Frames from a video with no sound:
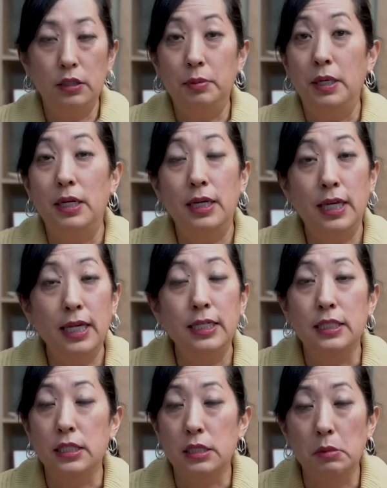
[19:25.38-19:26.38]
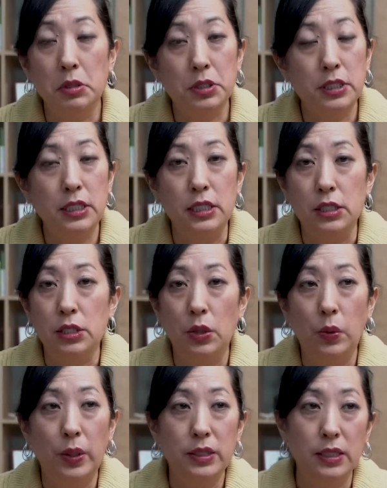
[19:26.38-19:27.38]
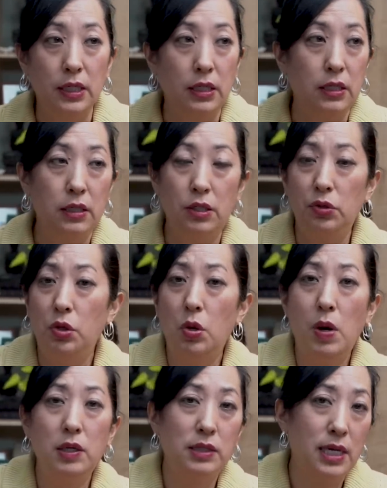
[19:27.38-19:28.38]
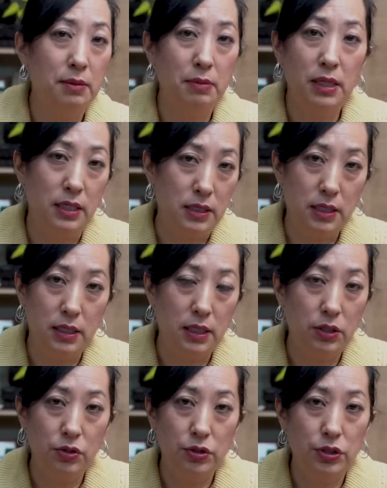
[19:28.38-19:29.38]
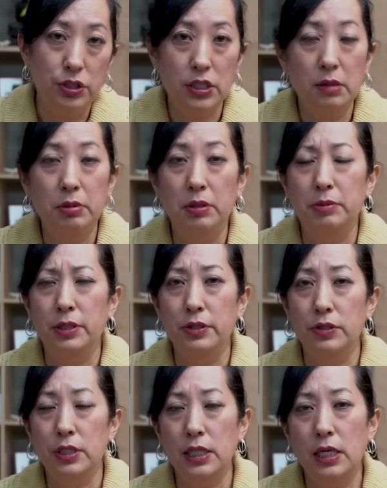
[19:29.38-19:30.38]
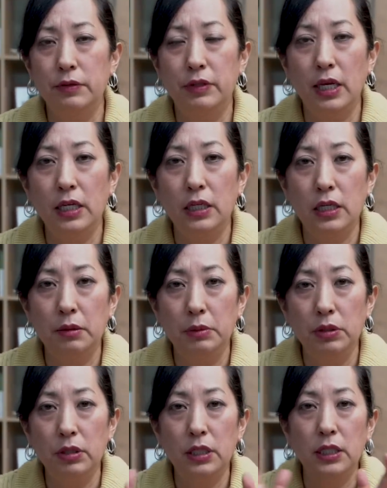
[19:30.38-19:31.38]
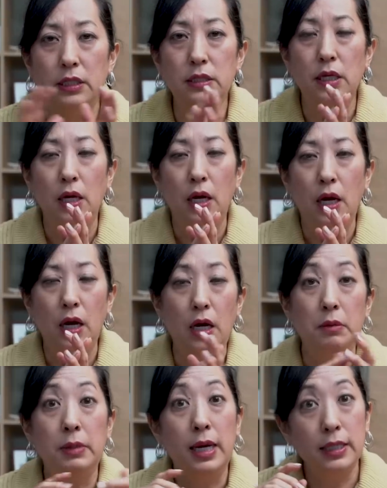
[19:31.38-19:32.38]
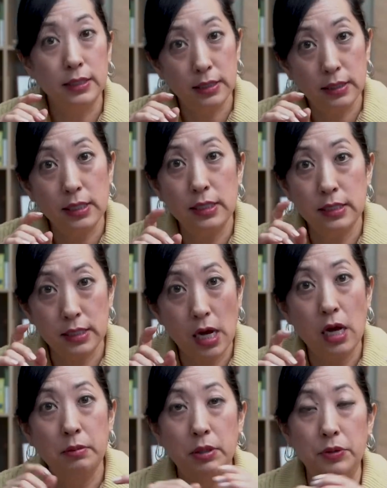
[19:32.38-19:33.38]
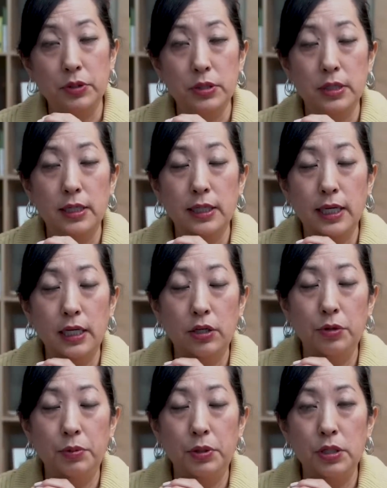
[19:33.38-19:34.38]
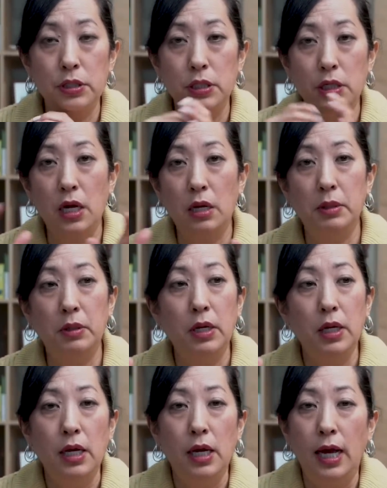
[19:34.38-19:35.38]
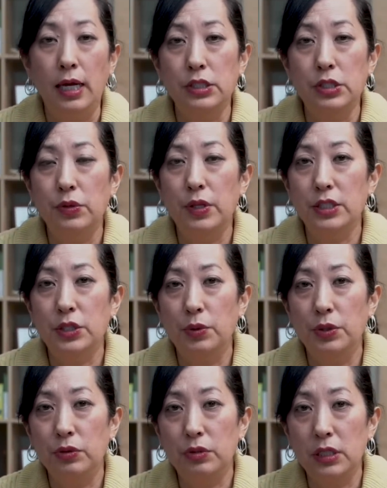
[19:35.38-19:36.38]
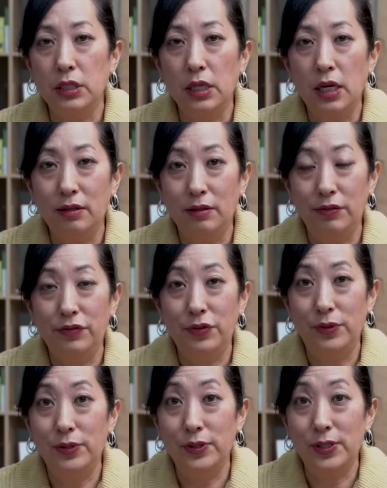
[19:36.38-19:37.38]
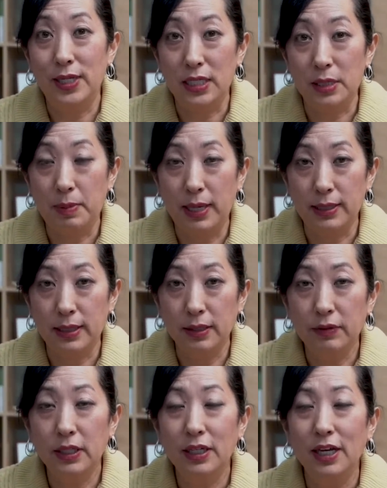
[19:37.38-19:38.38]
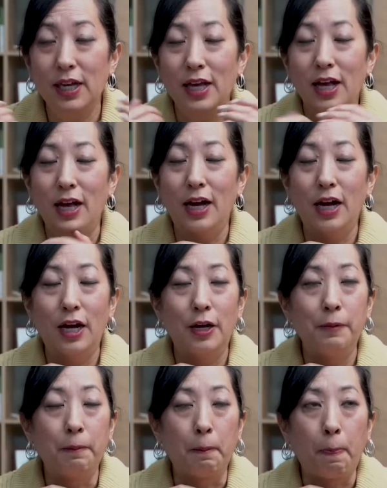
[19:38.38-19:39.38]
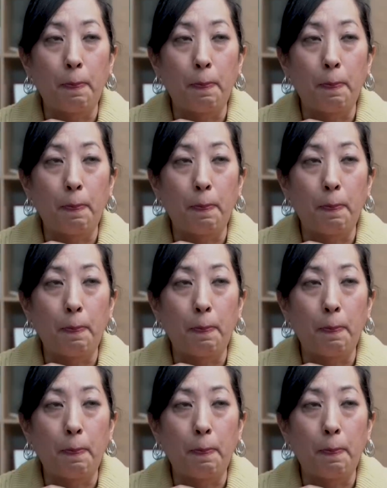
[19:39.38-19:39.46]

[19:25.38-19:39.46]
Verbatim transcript: bit, and again, it's a small city, so it's like you go out 10 minutes and then you're in the suburbs, and there's a lot of gated communities, um, as is Cabo. There's a lot of gated communities in Cabo. And so that's where you see a lot of the foreigners and expats living. Um,